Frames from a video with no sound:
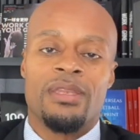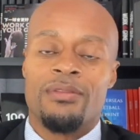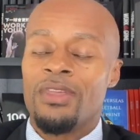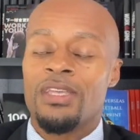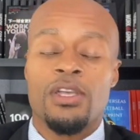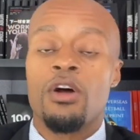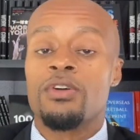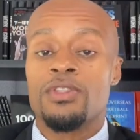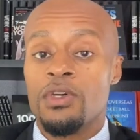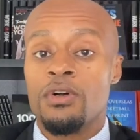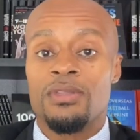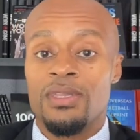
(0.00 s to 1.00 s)
And if that's all it
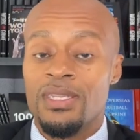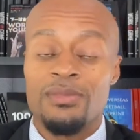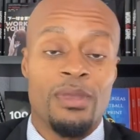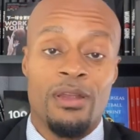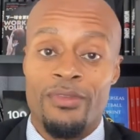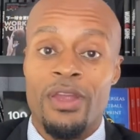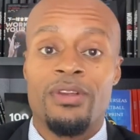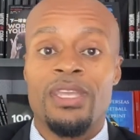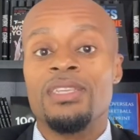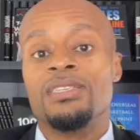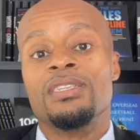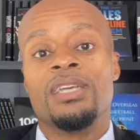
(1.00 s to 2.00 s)
took, then it'd be a very
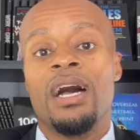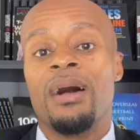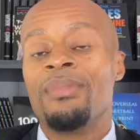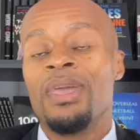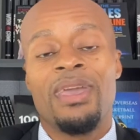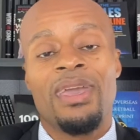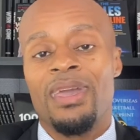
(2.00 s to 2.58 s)
easy job.